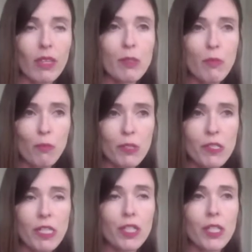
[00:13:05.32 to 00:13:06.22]
more
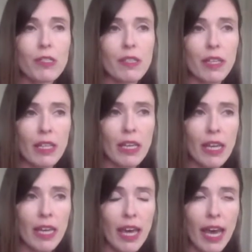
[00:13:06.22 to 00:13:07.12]
prestigious and
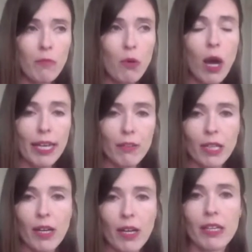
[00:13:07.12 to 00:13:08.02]
more highly
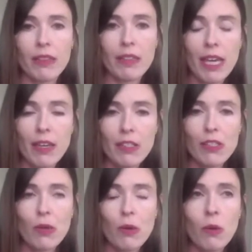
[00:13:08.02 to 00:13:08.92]
regarded than the other
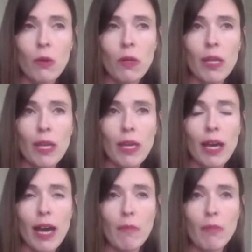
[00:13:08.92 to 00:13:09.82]
school,
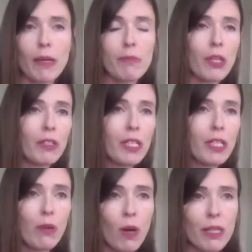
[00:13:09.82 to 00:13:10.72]
perhaps
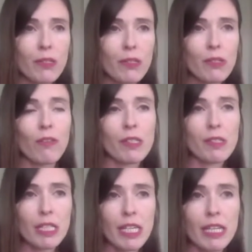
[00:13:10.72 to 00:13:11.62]
tier 1 school versus
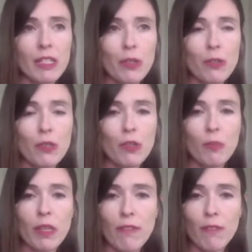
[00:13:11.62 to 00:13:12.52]
a tier 2 school,
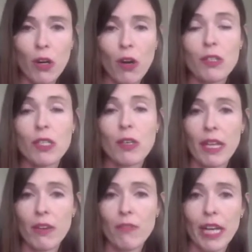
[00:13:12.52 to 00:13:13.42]
but they've got a
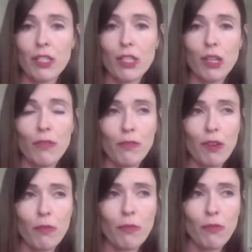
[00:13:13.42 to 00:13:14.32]
better financial
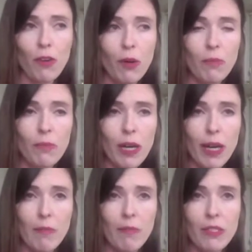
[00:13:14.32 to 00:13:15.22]
offer from
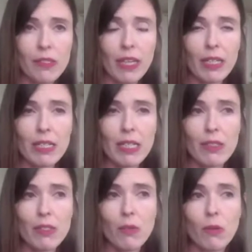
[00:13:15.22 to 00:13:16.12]
the second
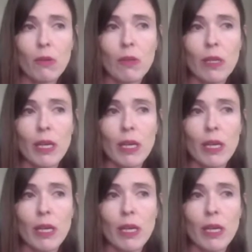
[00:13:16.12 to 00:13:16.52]
tier school.